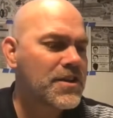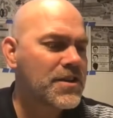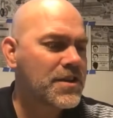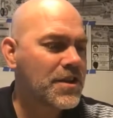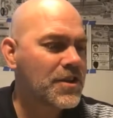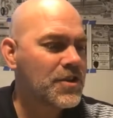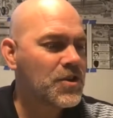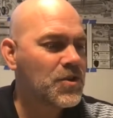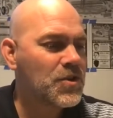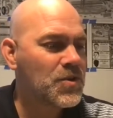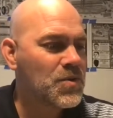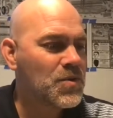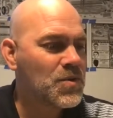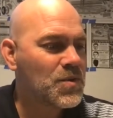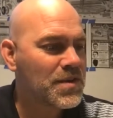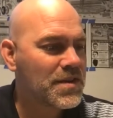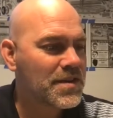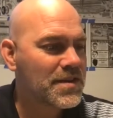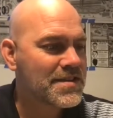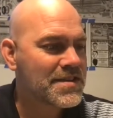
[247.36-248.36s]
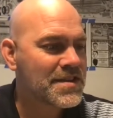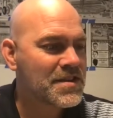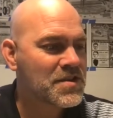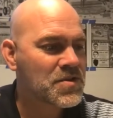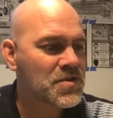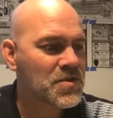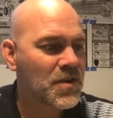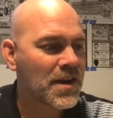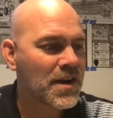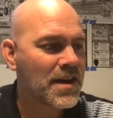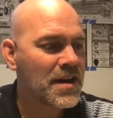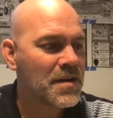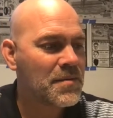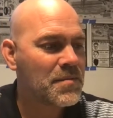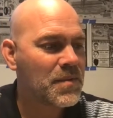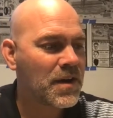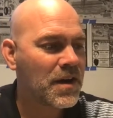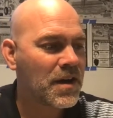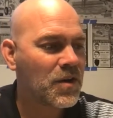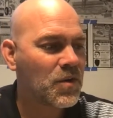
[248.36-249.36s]
Can you describe
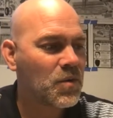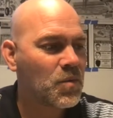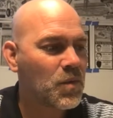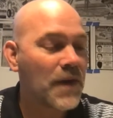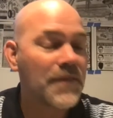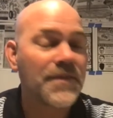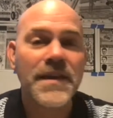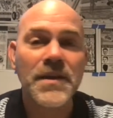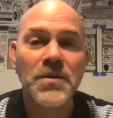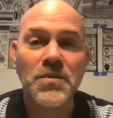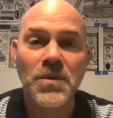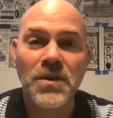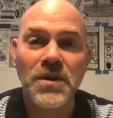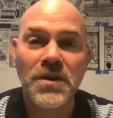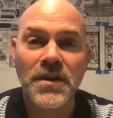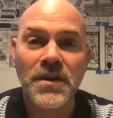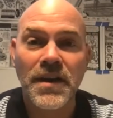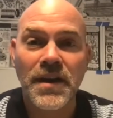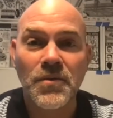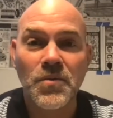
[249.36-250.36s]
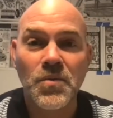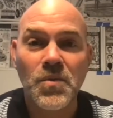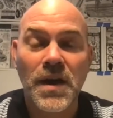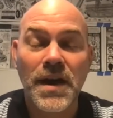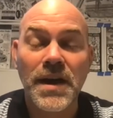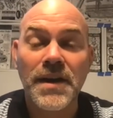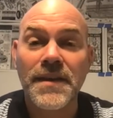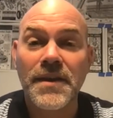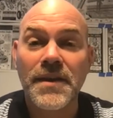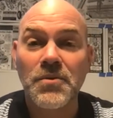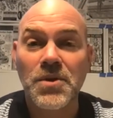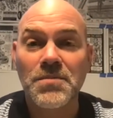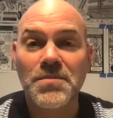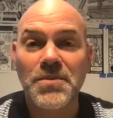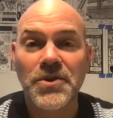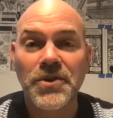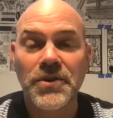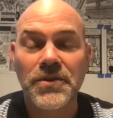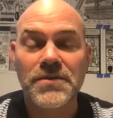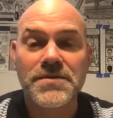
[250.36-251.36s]
what they were and why they were
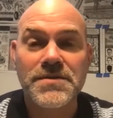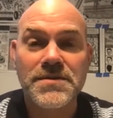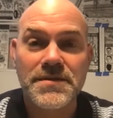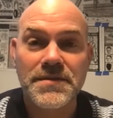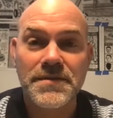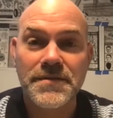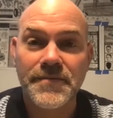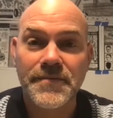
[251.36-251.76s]
produced?